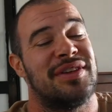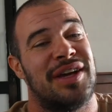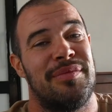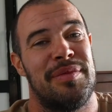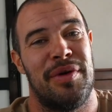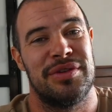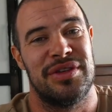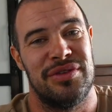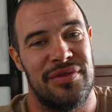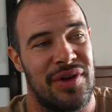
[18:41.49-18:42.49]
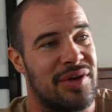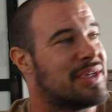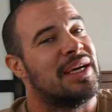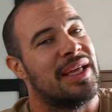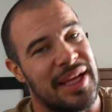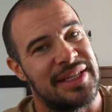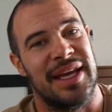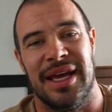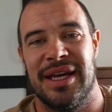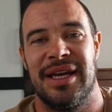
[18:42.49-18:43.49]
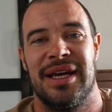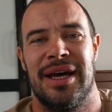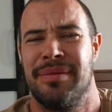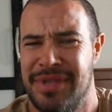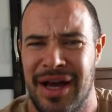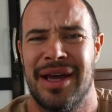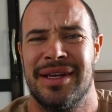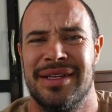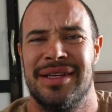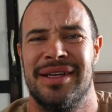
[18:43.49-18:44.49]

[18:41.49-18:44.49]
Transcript: time we post a new vlog. And that's it. I'm tired.